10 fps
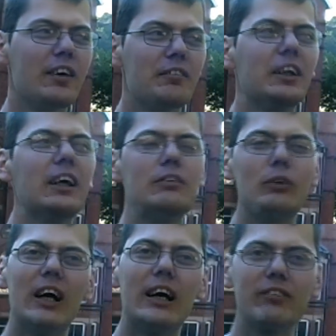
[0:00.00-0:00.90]
then
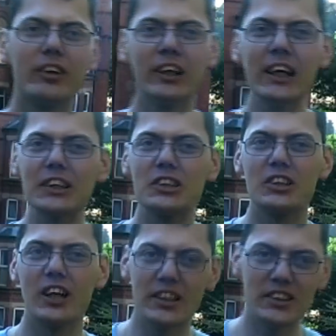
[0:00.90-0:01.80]
therefore I'm going to
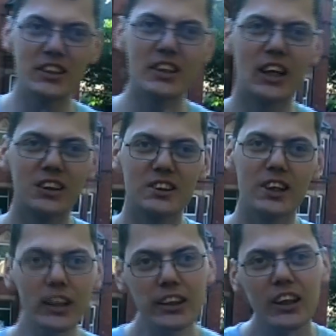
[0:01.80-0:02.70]
exercise it, aren't
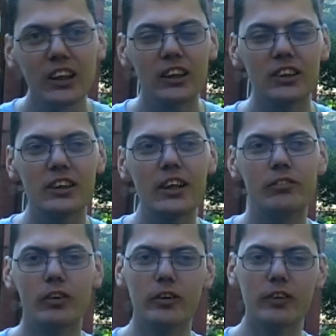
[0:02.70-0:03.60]
I? Because
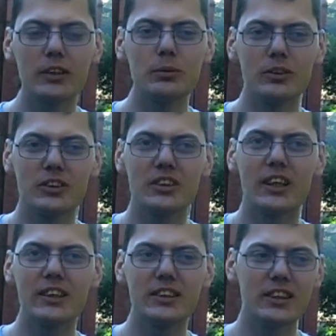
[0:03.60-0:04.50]
therefore that's what
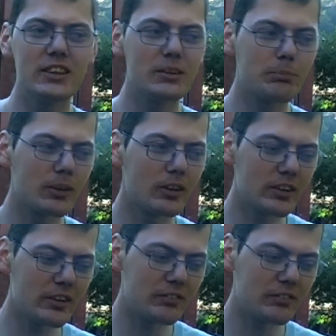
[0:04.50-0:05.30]
society. Or